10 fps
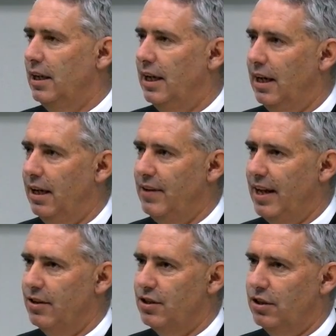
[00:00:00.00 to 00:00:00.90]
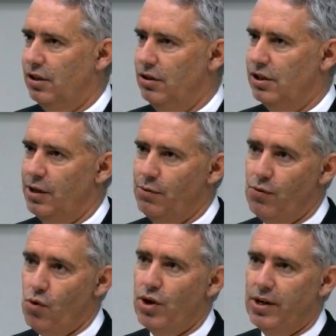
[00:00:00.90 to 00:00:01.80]
That is a hugely
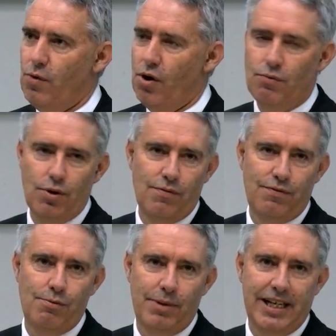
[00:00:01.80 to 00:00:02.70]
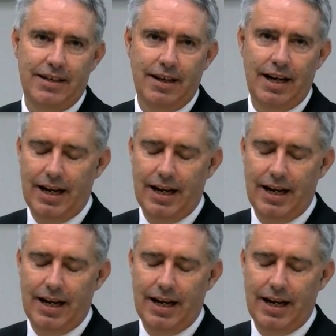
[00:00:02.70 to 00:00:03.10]
rewarding role for me,